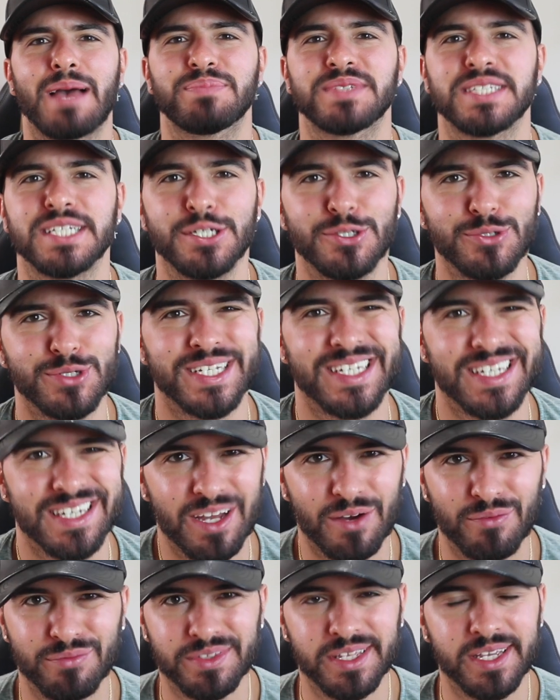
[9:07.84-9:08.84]
absolutely
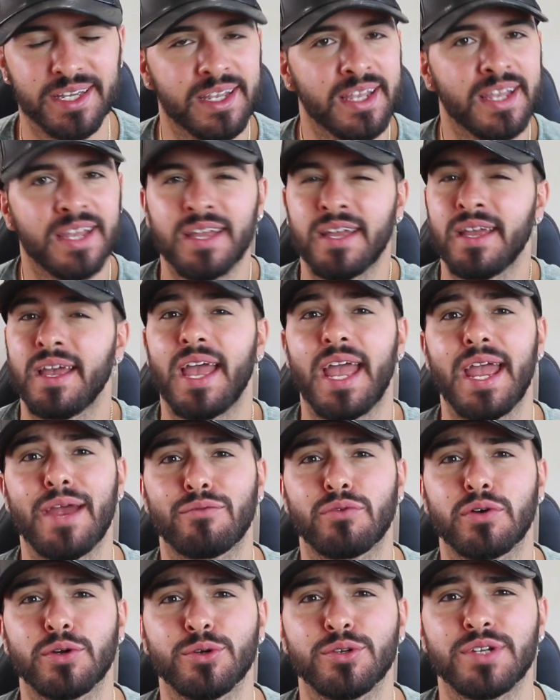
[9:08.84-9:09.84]
loved it.
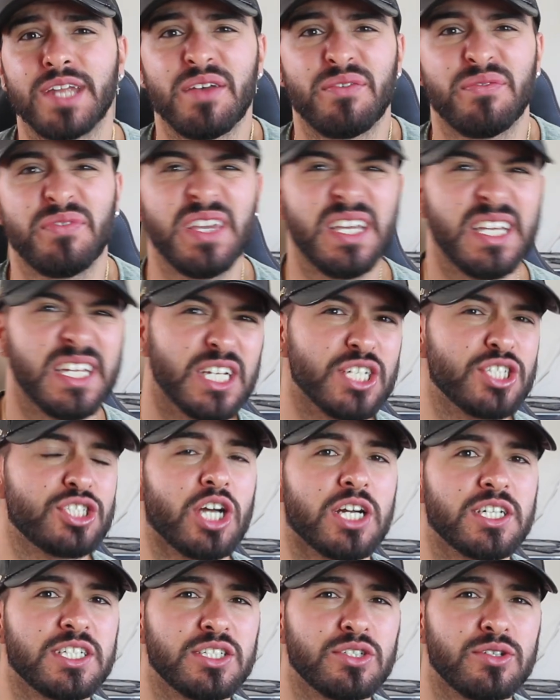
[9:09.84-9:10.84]
Everyone on their feet, the
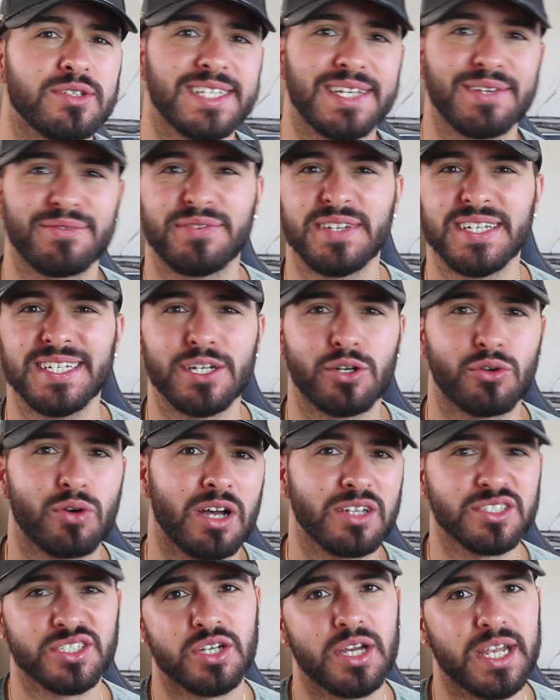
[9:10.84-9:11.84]
judges on their feet, the
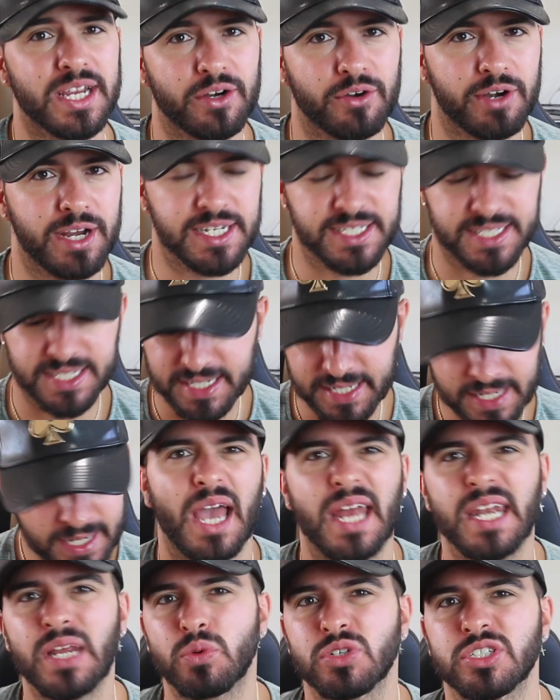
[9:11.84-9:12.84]
crowd's going crazy.
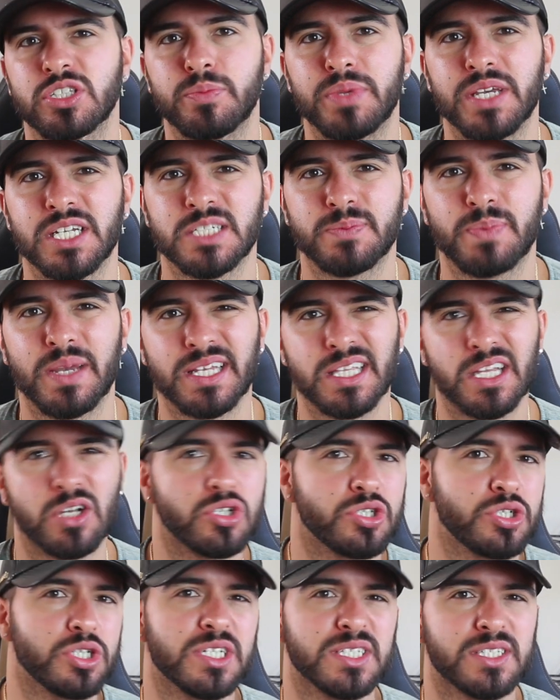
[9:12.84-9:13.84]
And it was to be expected,
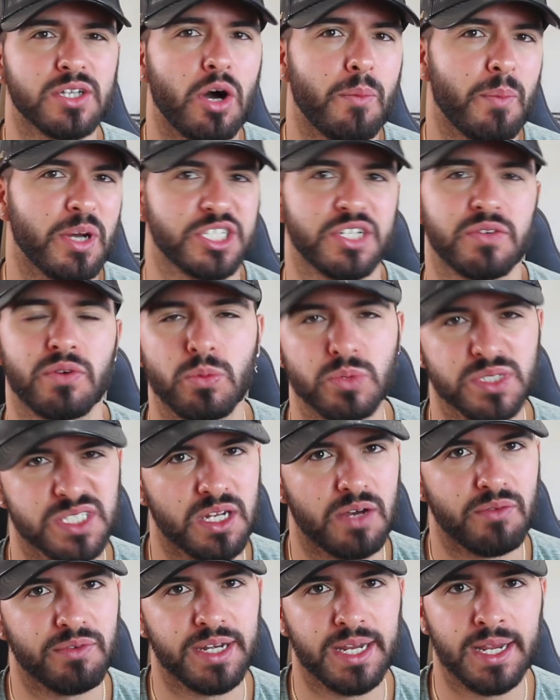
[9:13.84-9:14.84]
because you could tell how much everyone was
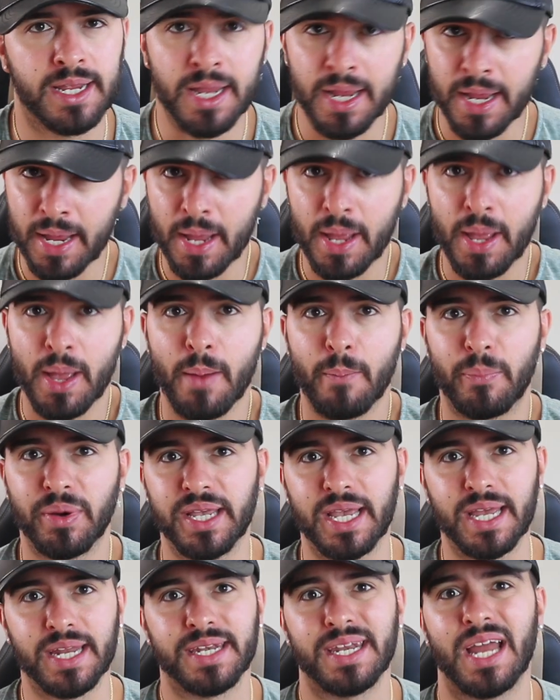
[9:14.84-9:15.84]
loving it. But
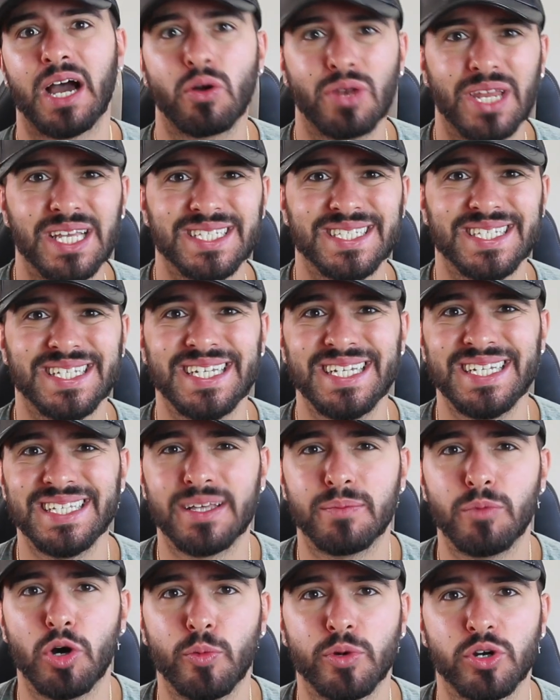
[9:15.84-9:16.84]
yeah, now let's see
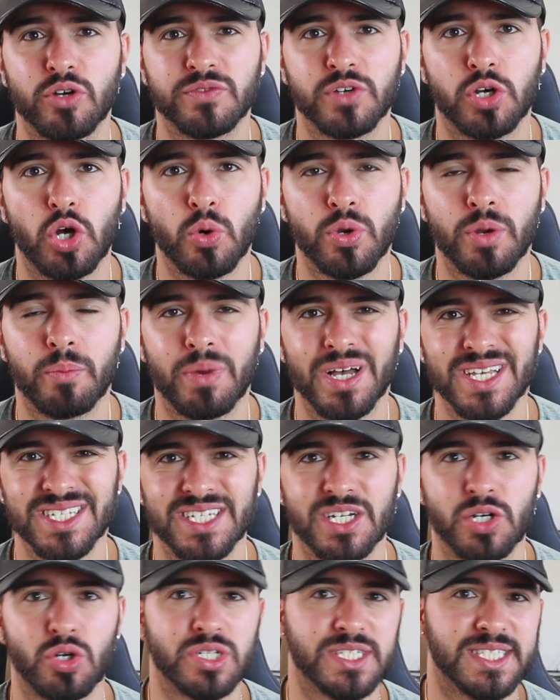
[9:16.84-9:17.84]
the moment of the golden
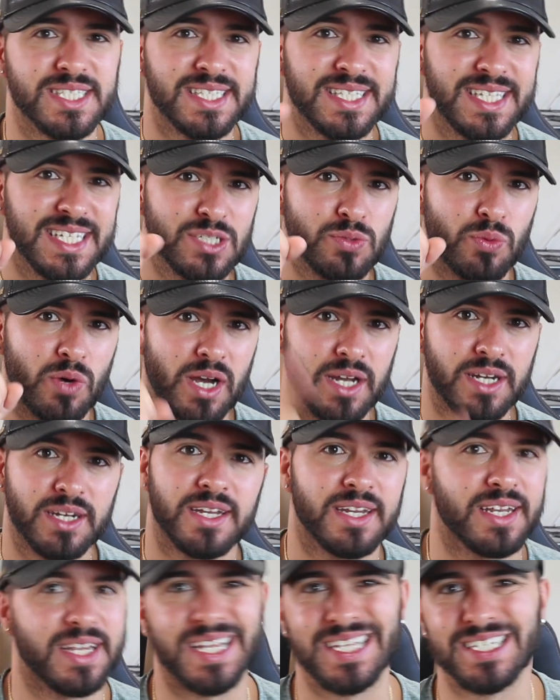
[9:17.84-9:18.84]
buzzer, because this
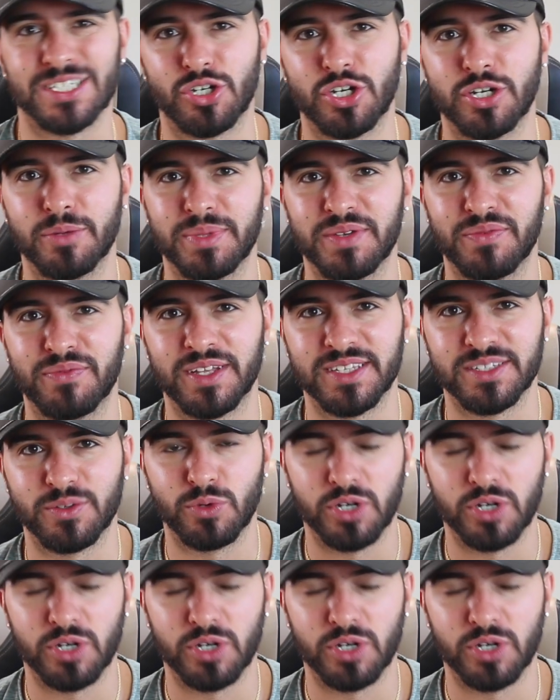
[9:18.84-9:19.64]
one is going to be fun to